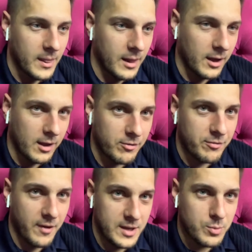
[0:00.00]
Like, if
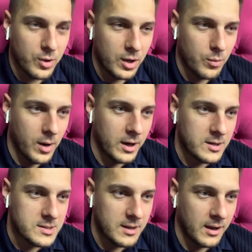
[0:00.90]
Facebook
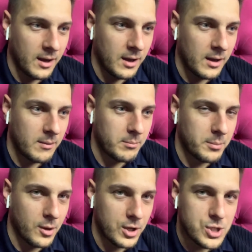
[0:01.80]
acquires a
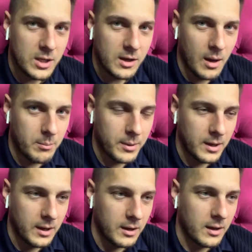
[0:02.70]
blockchain
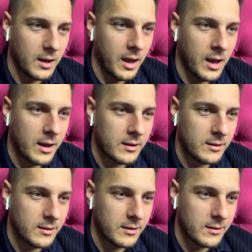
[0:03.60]
company
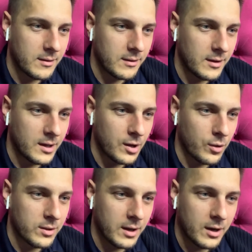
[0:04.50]
and you
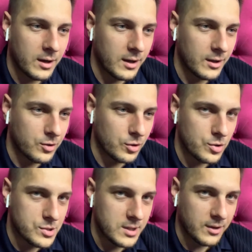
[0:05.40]
know, they are
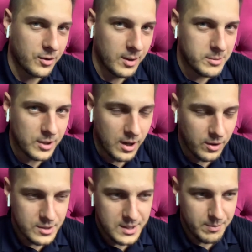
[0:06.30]
introducing
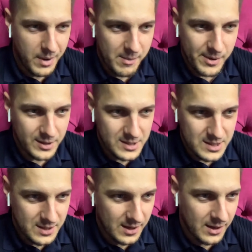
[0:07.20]
cryptocurrency
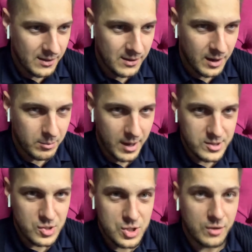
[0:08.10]
payments in their
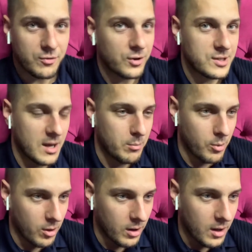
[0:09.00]
messenger, for
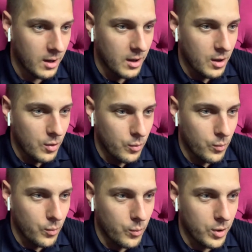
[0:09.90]
example,
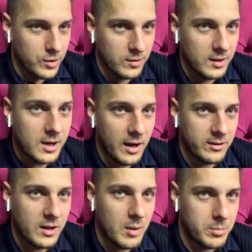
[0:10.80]
what do you think
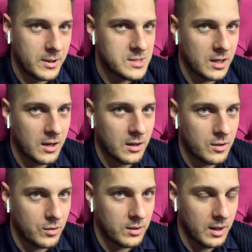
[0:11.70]
other companies are gonna
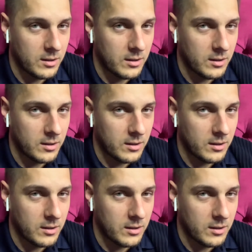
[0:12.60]
do?